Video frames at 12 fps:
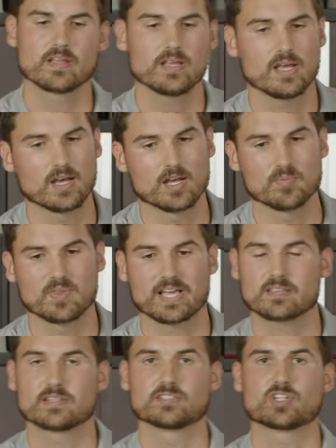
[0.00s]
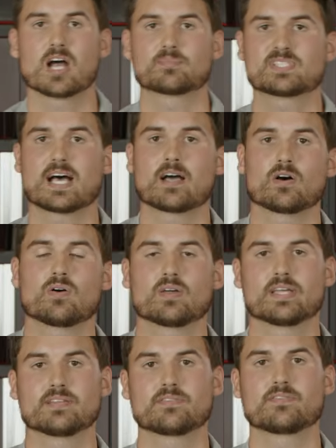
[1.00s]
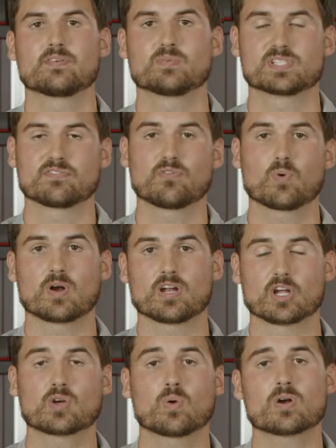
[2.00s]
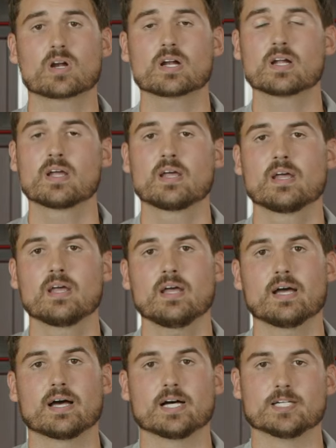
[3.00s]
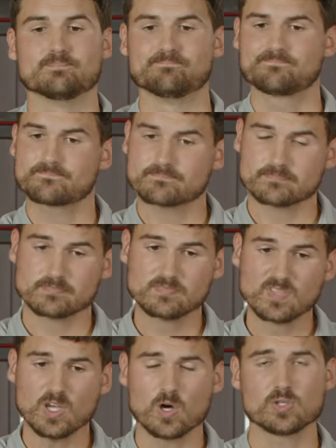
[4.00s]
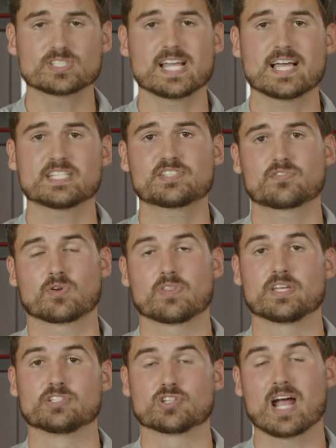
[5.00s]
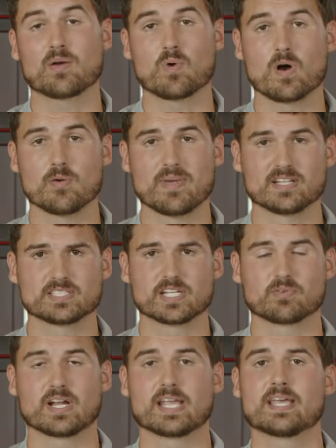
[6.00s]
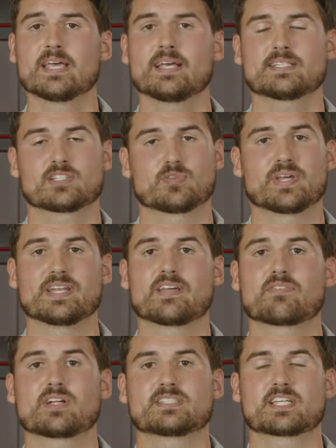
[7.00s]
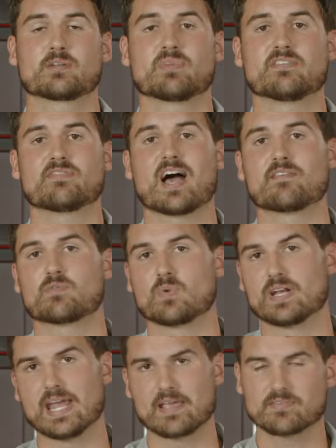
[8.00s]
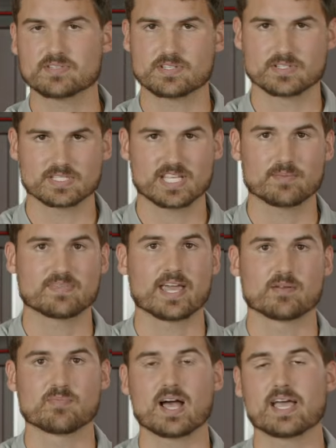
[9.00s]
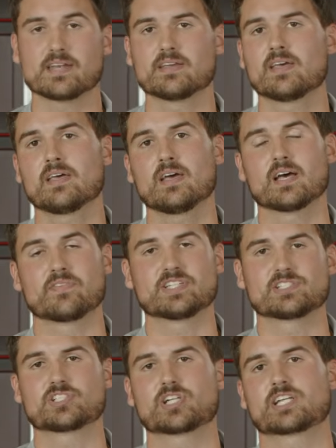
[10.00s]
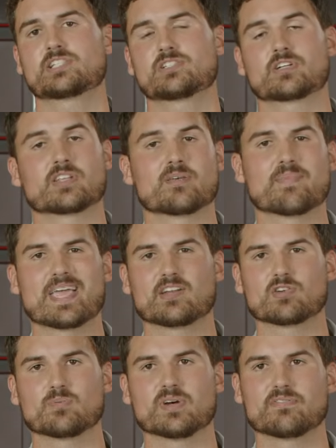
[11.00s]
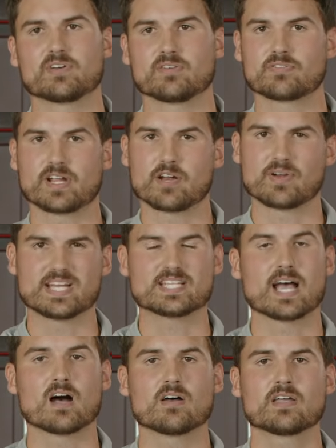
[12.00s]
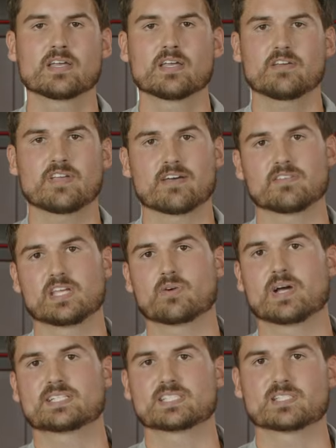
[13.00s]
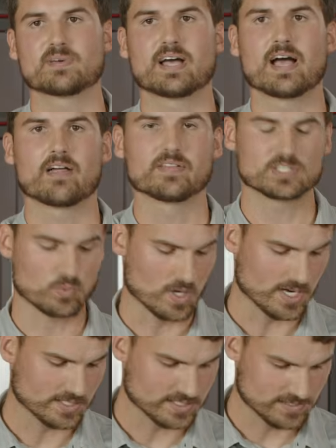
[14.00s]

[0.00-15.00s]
Like the drop tile, it was a 4 1/4. Hole size for the drywall mounting ring, it's a little bit different. It's going to be 5 1/8. So just keep that in mind. These instructions are in the manual, but feel free to reach out if you have any questions about how this works.